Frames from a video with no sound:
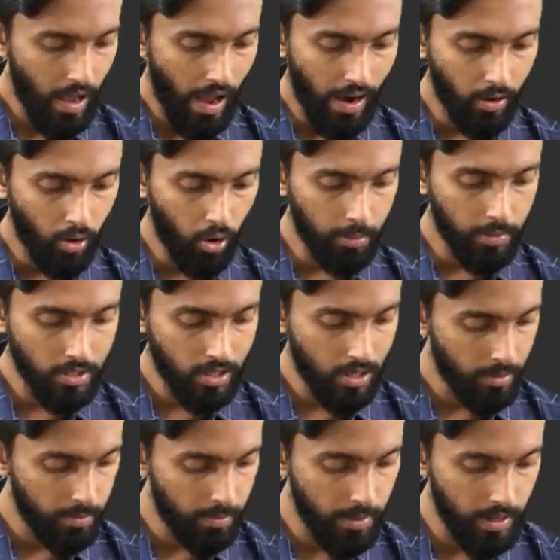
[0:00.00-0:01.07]
and obviously
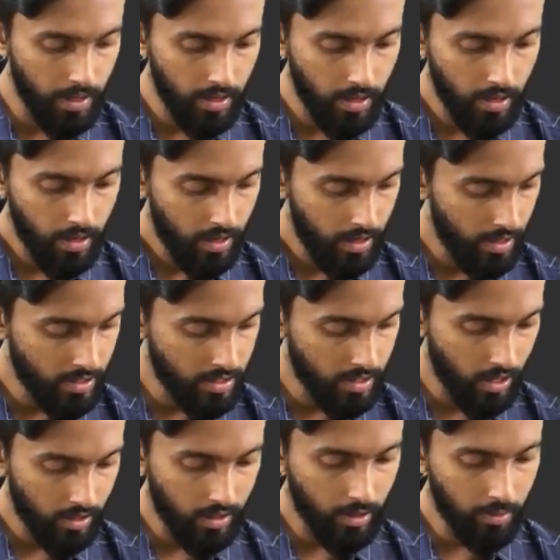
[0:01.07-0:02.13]
B is
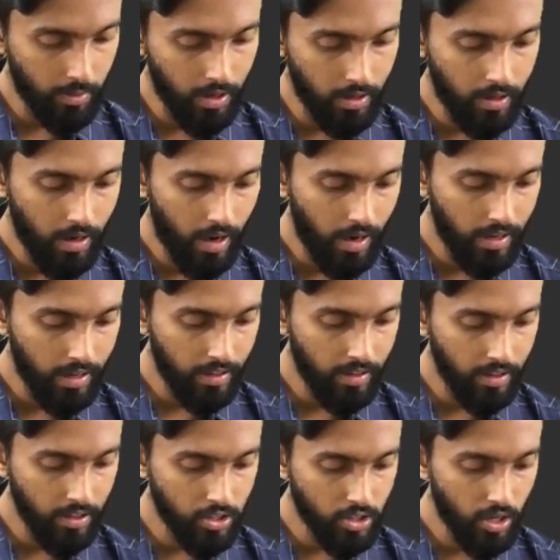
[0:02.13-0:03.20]
nothing but an
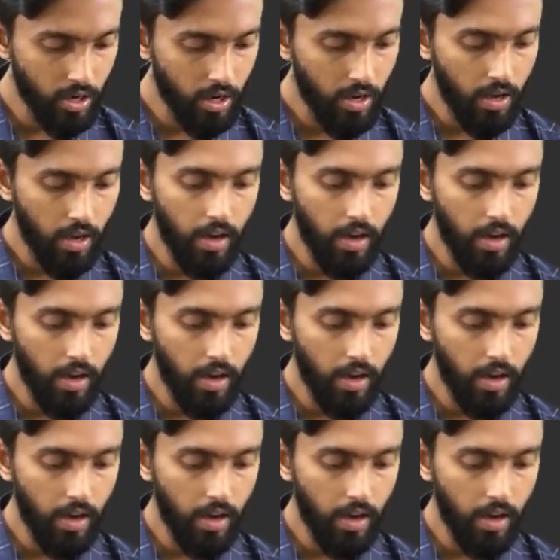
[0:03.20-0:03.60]
integer